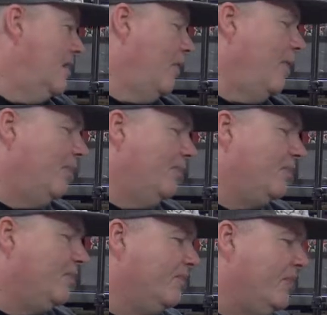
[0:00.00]
One
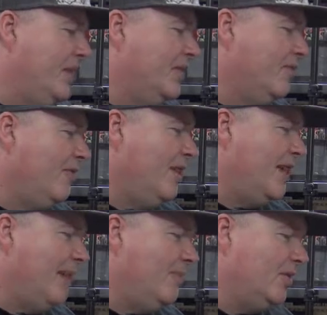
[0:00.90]
PS3
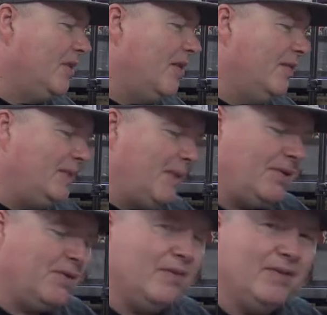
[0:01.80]
game to show, nothing
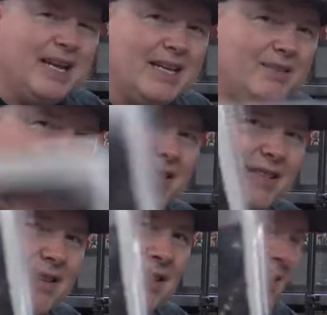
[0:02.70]
special, The X
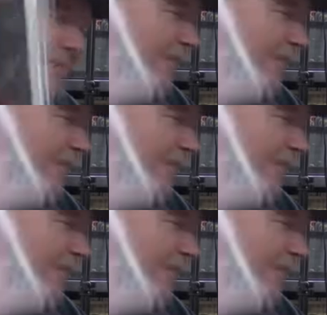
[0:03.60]
Factor.